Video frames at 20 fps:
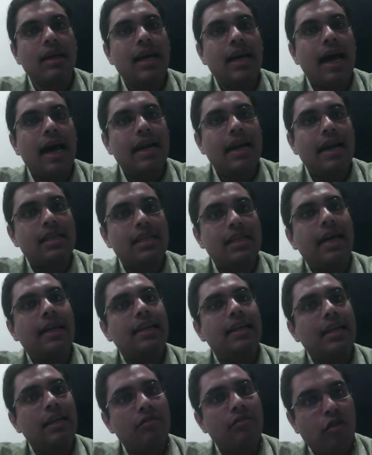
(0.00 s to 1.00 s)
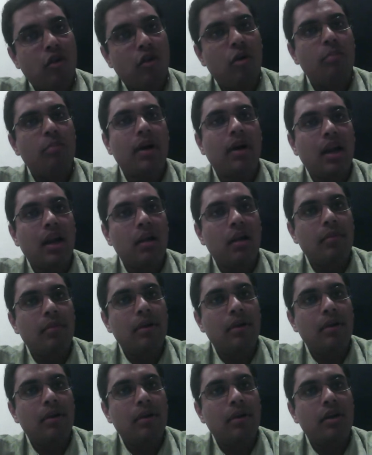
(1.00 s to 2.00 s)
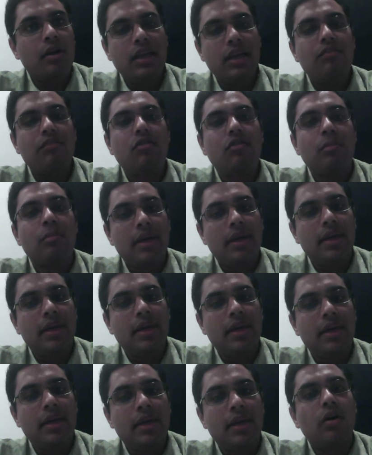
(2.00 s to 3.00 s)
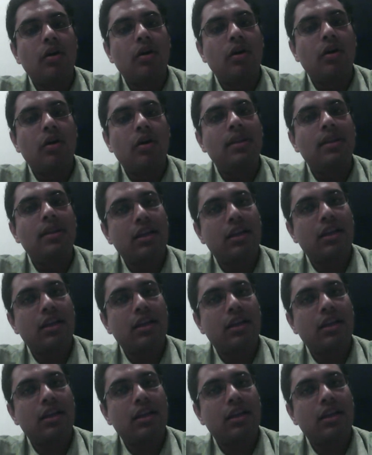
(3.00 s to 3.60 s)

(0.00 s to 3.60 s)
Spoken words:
and try and inform Parliament of the need for making a law and then actually